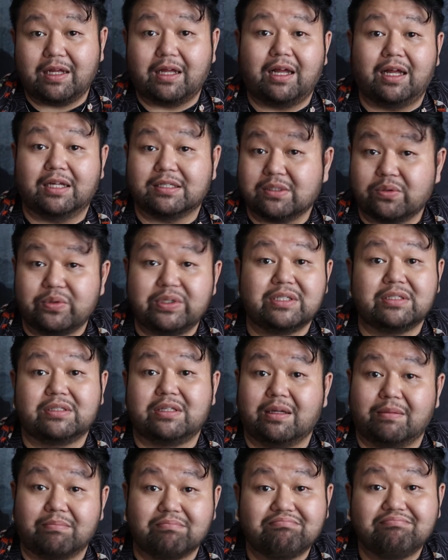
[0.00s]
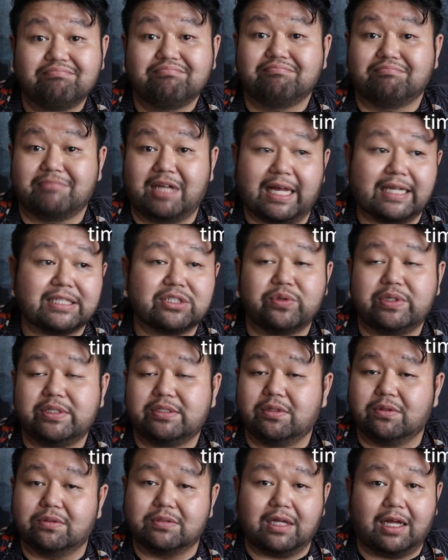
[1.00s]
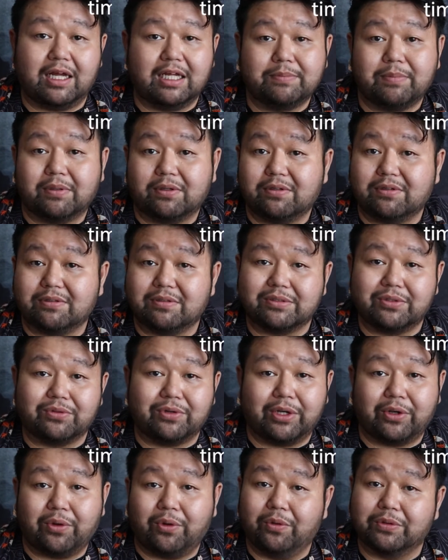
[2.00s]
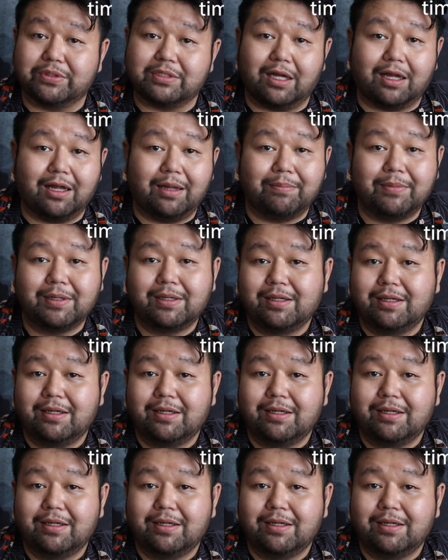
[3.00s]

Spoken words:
I squeezed those eyeballs throughout the whole time.